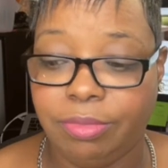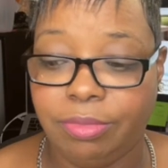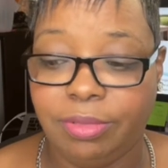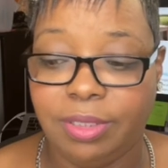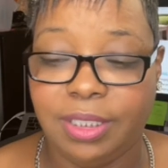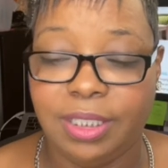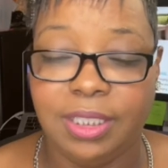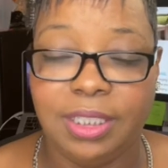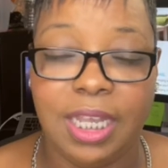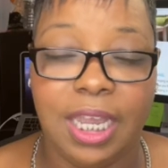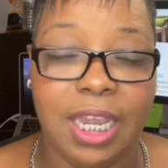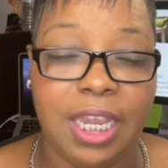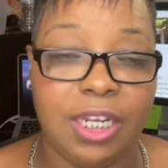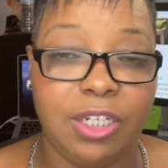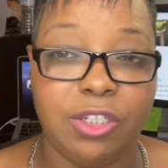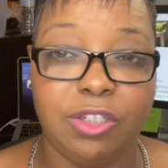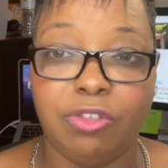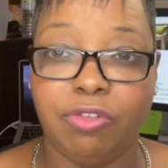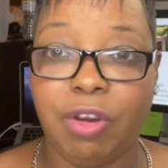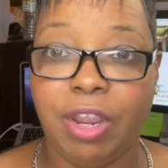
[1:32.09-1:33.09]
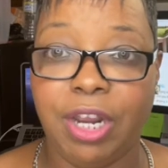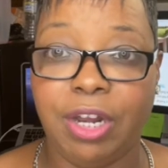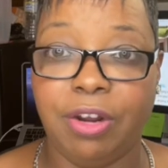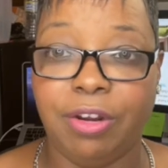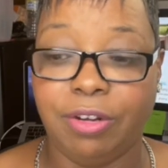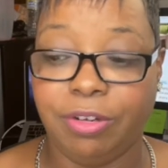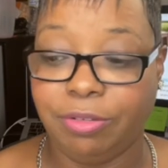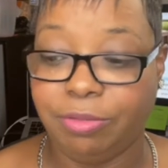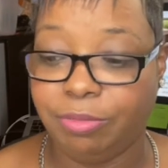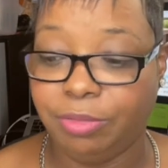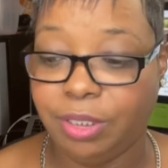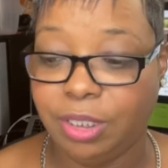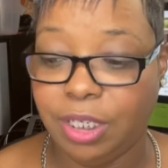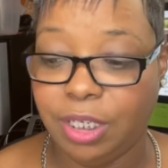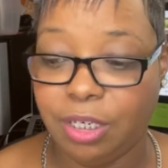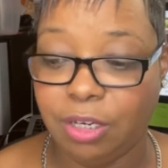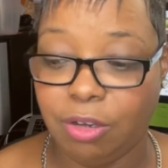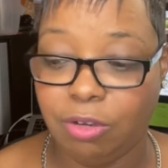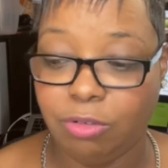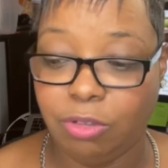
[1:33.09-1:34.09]
Stand straighter, you
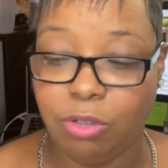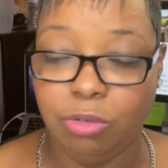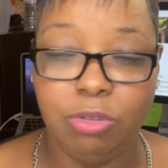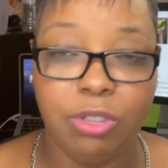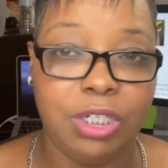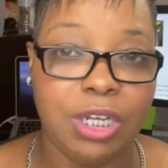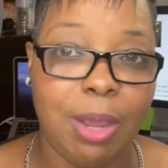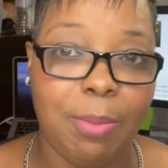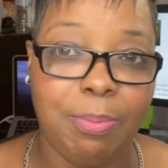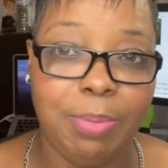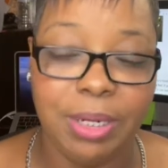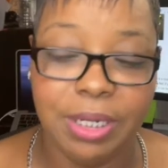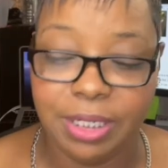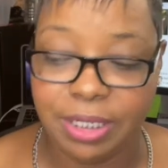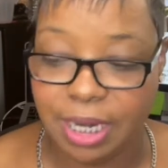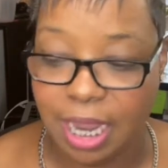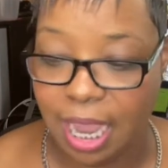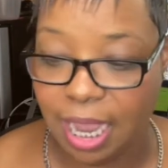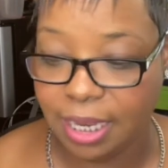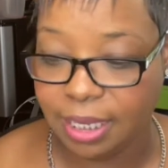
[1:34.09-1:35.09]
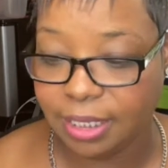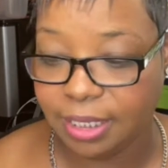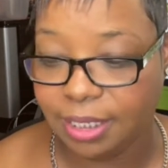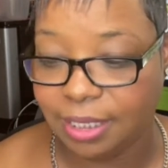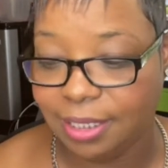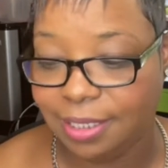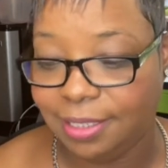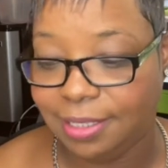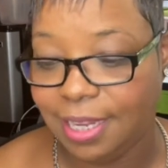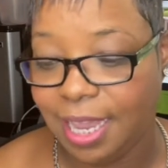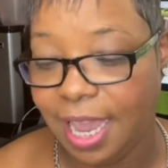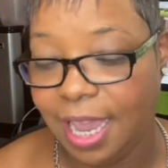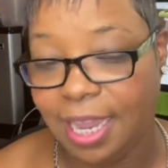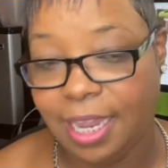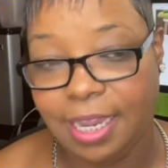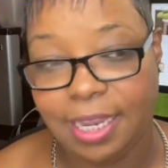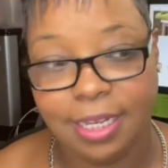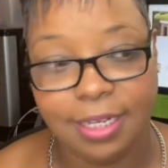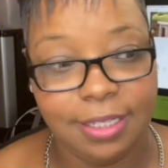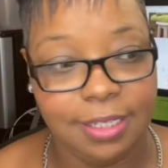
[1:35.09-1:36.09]
know, do jumping jacks,
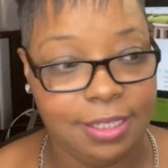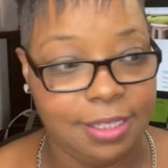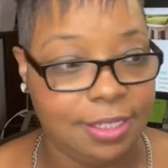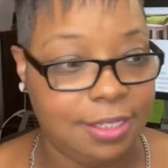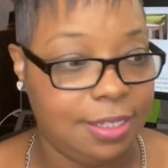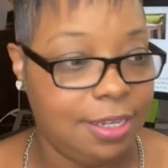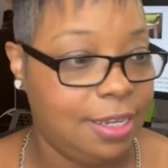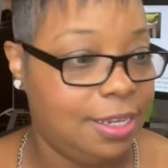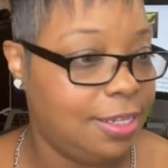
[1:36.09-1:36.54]
dance,